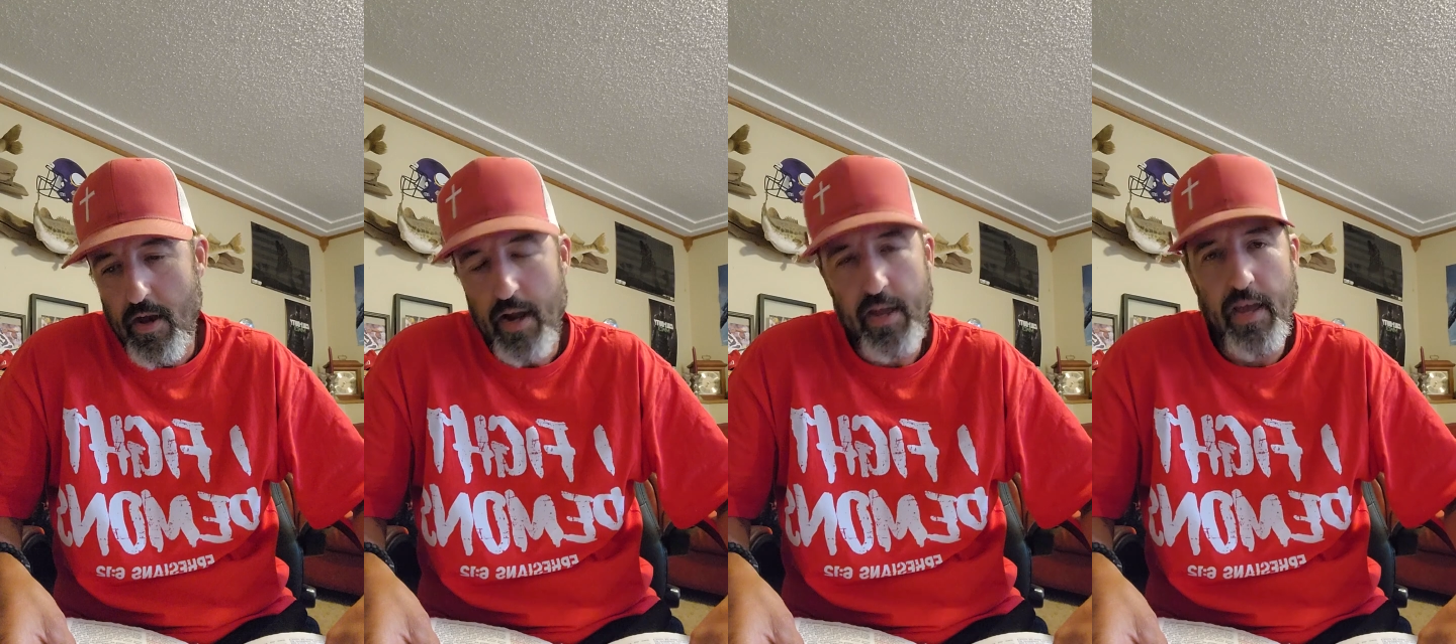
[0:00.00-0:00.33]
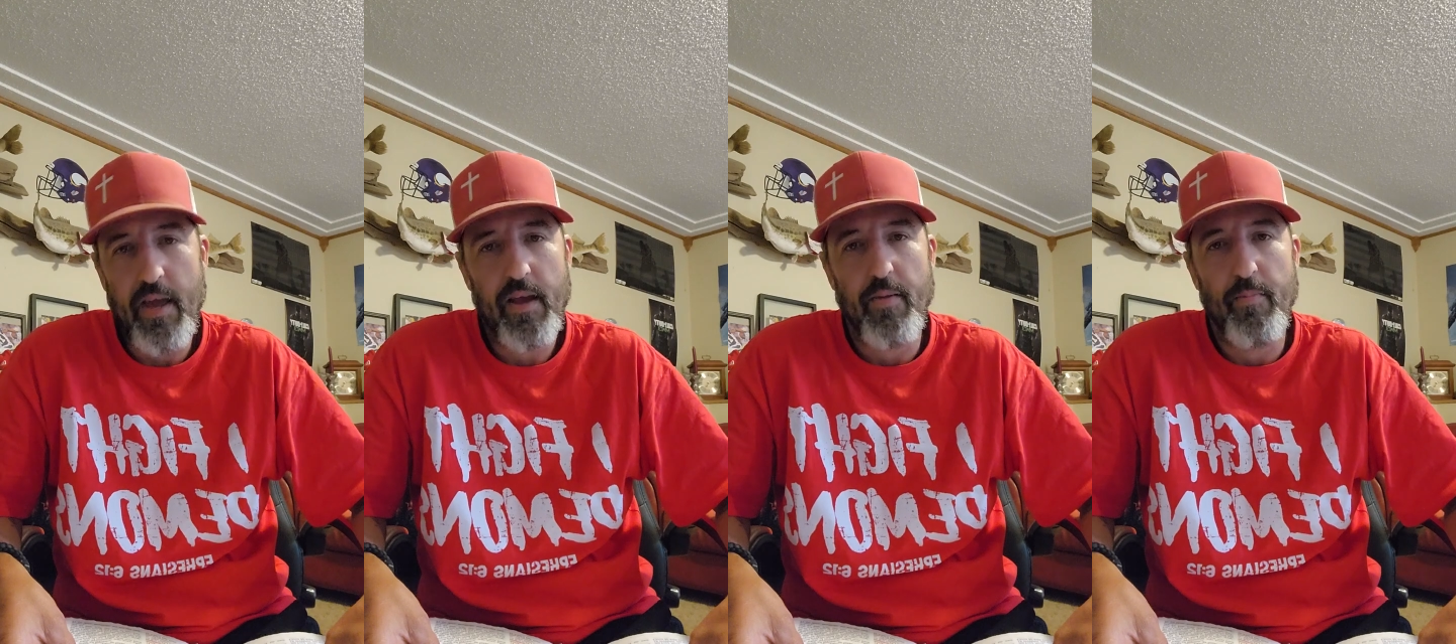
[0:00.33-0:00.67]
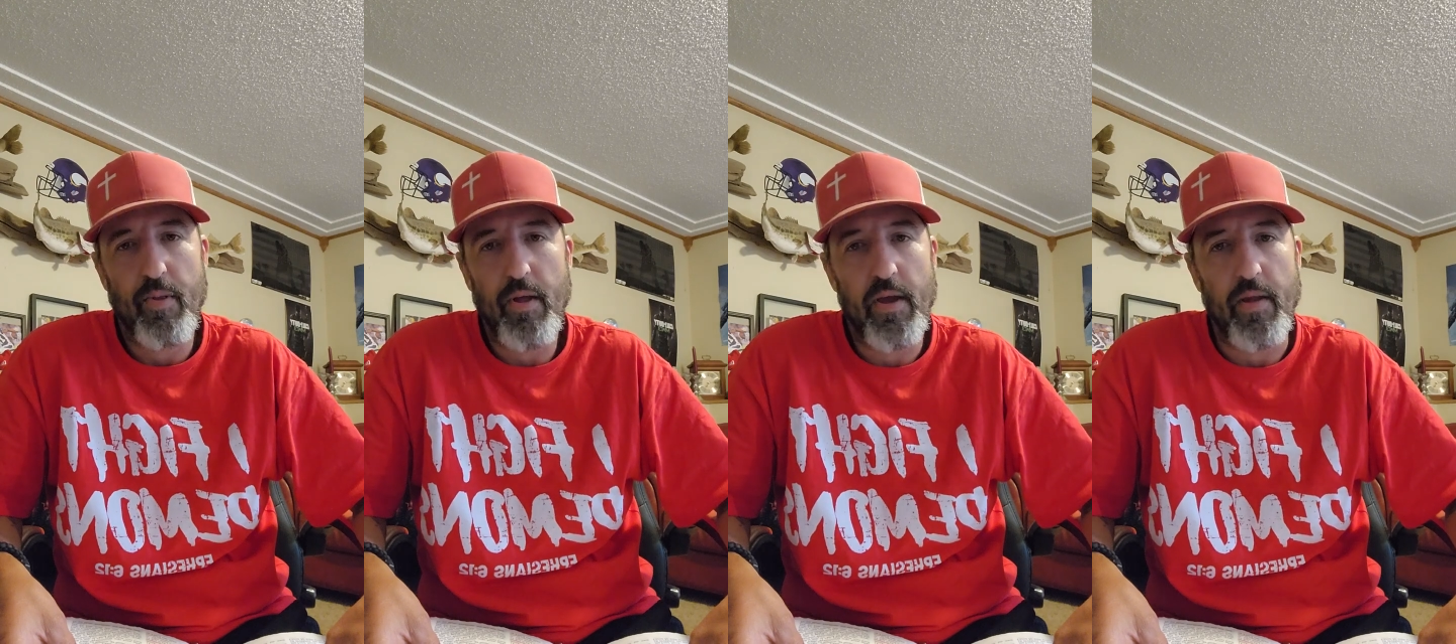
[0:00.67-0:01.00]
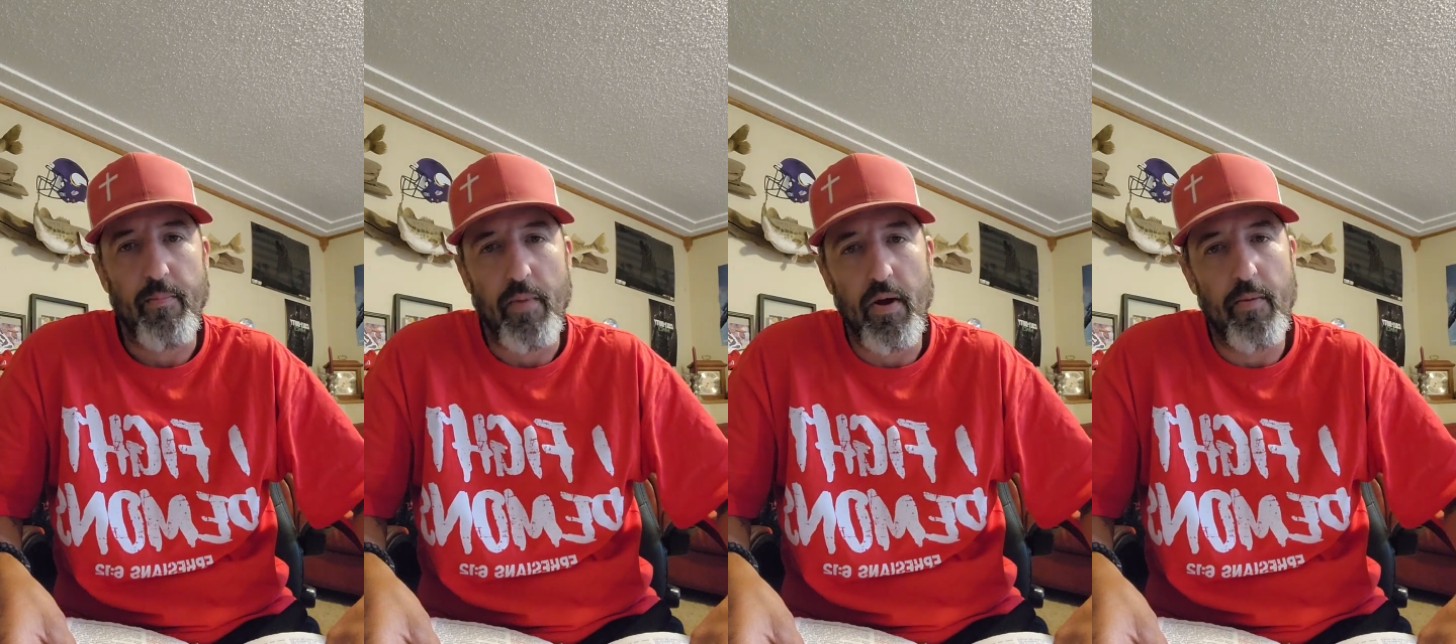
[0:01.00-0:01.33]
I can't
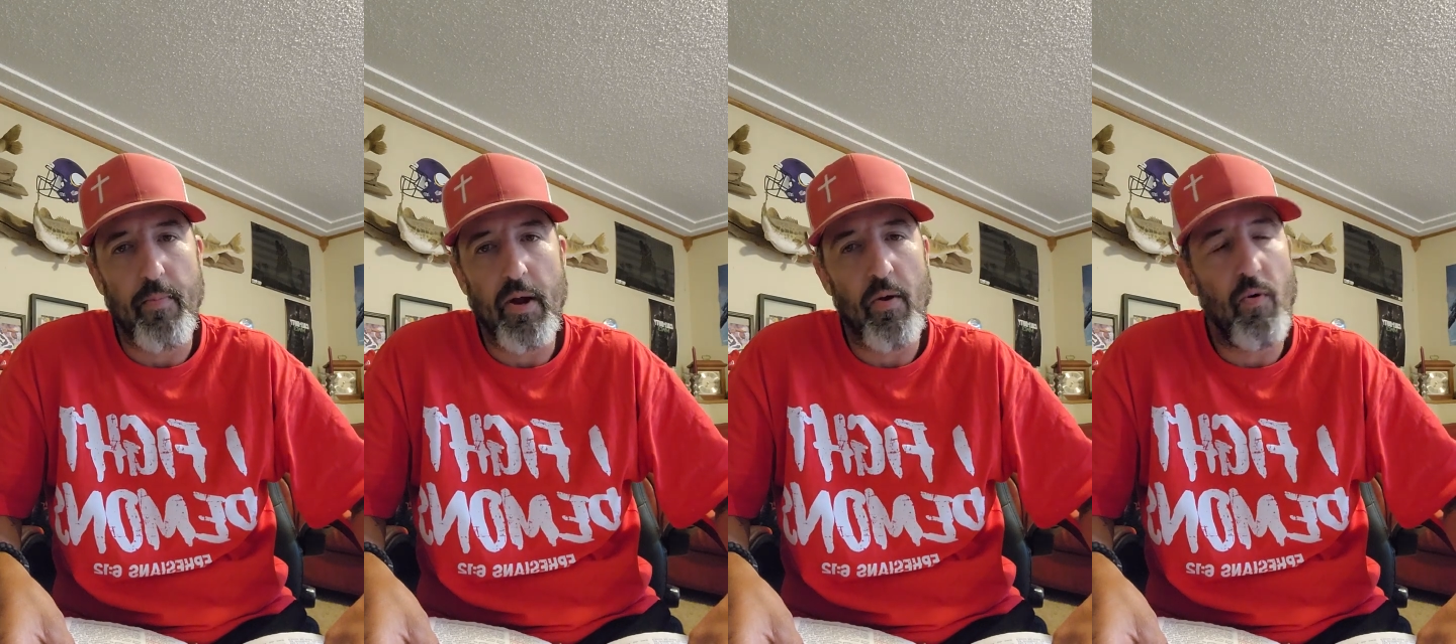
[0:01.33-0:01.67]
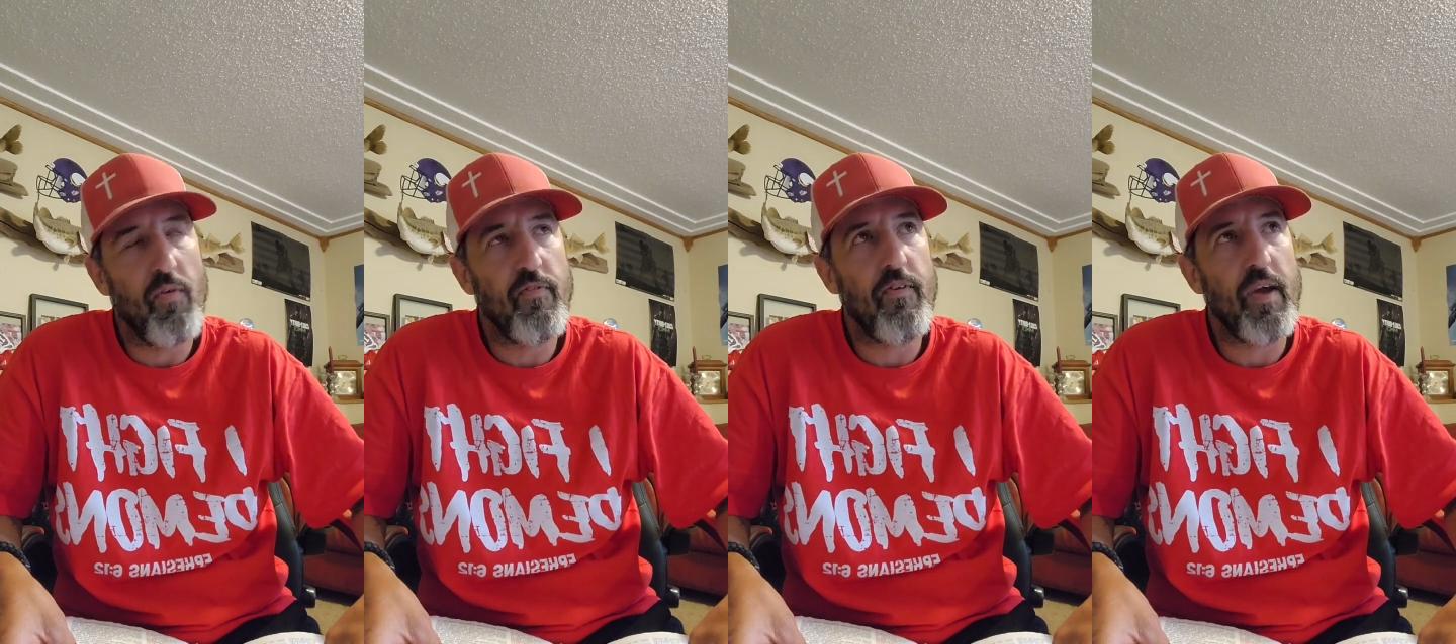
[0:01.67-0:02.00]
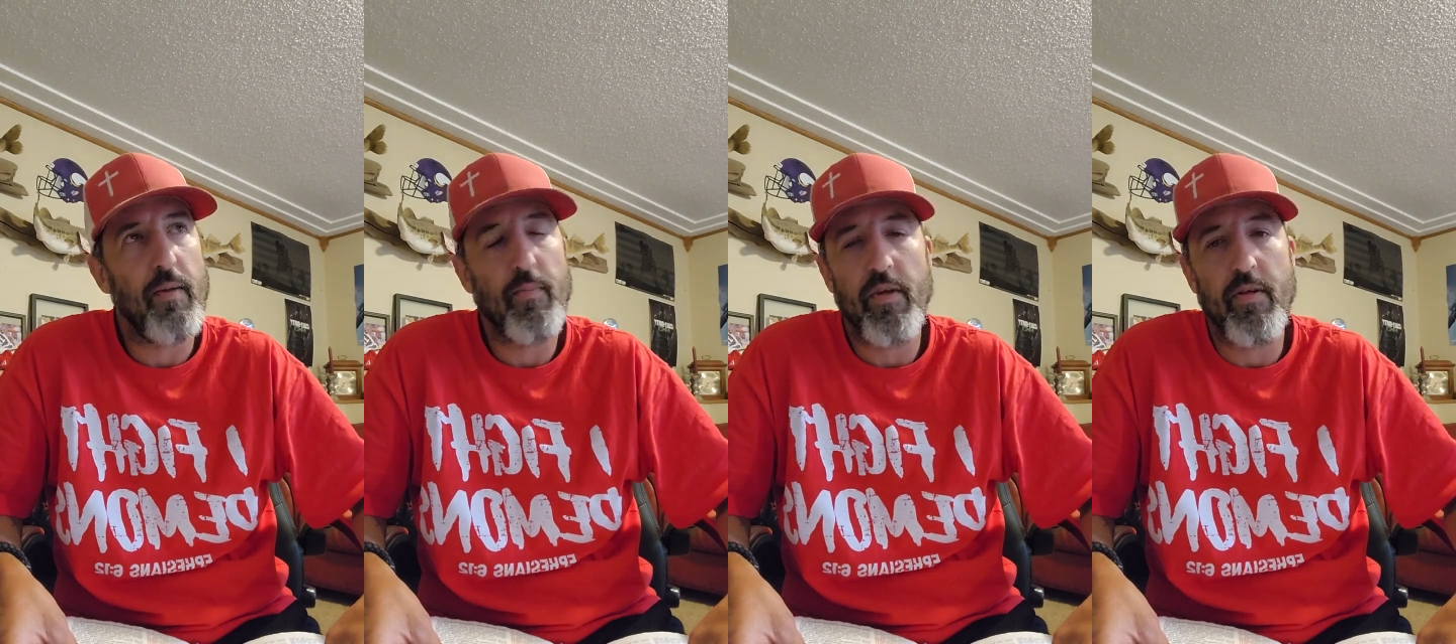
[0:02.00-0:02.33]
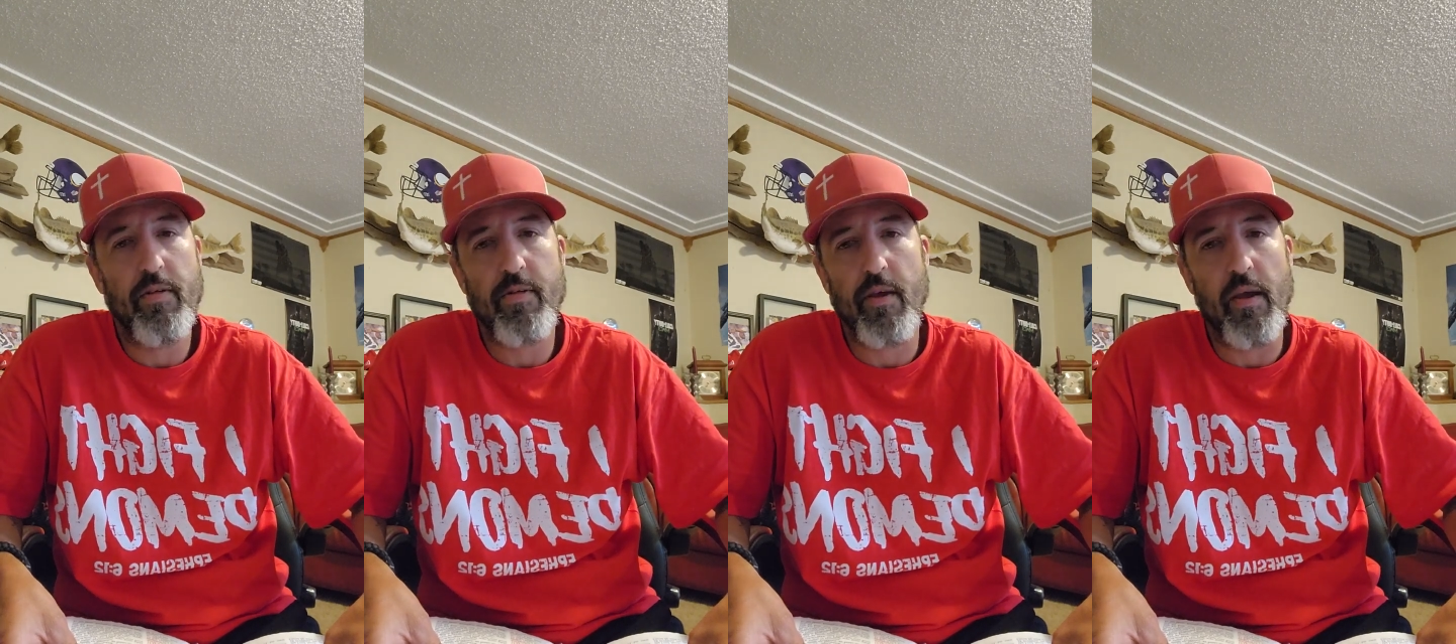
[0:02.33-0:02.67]
complain. My, my whole
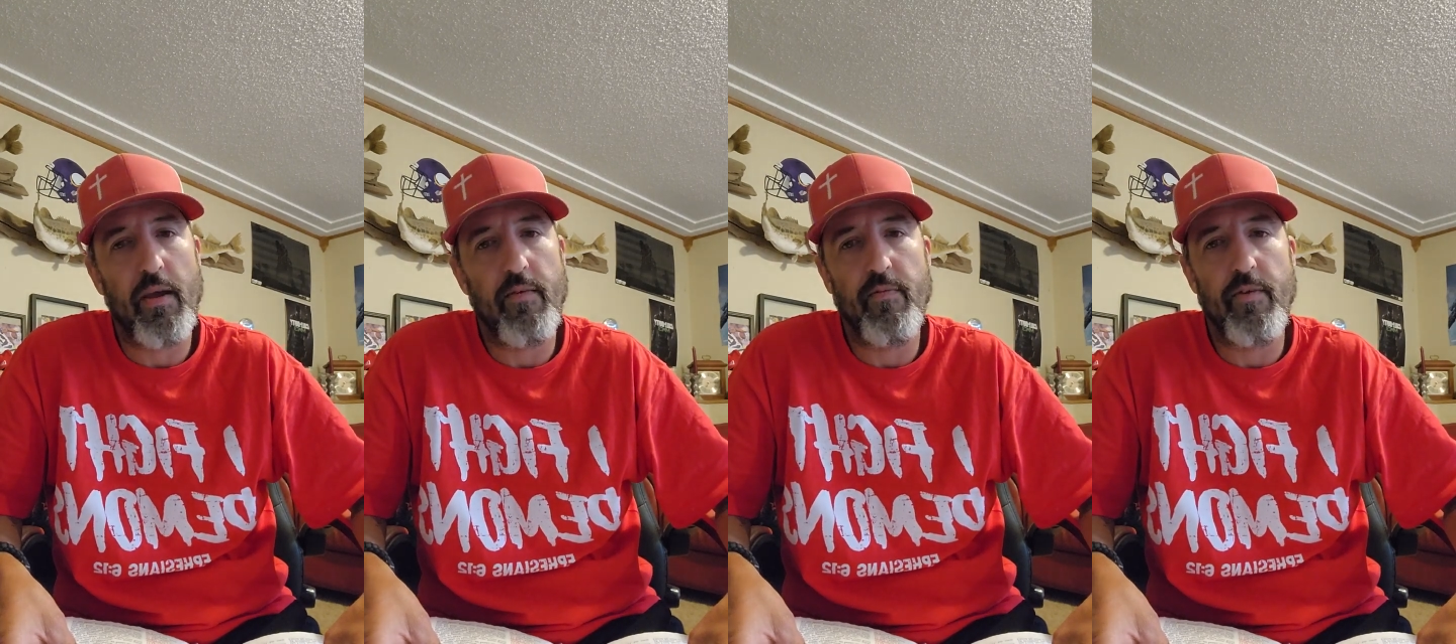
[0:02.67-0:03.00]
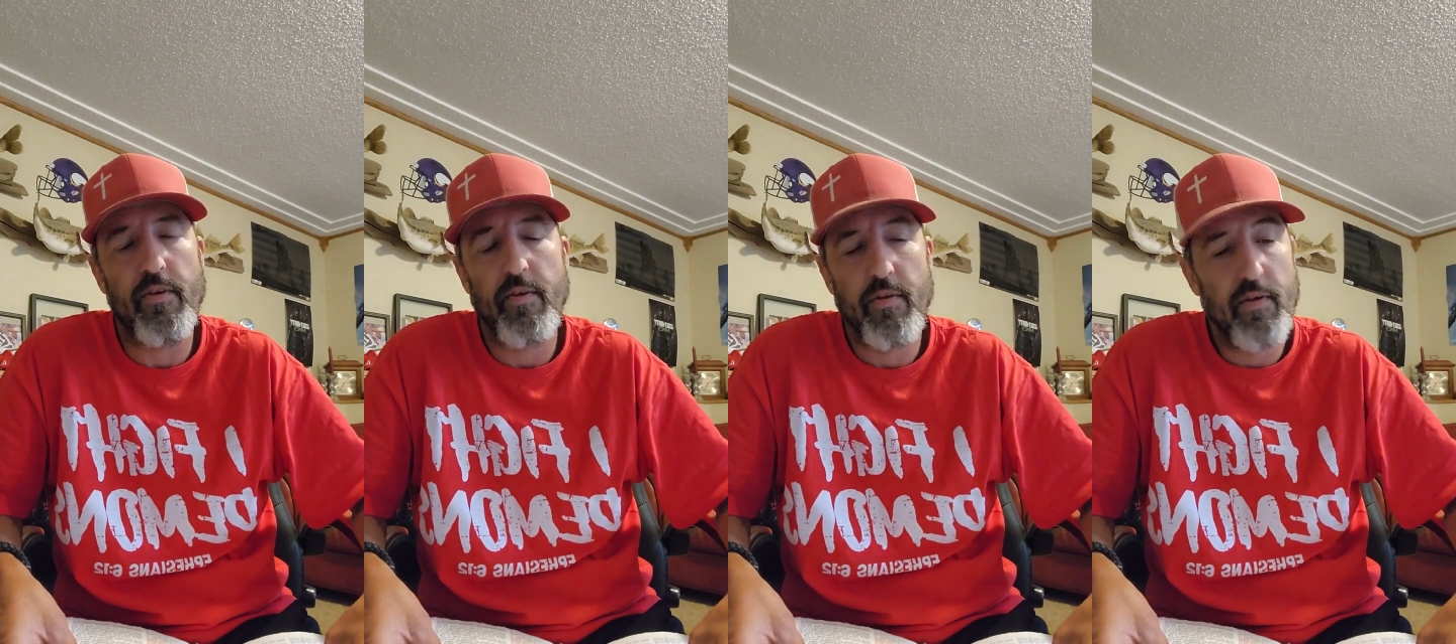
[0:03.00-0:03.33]
family saved.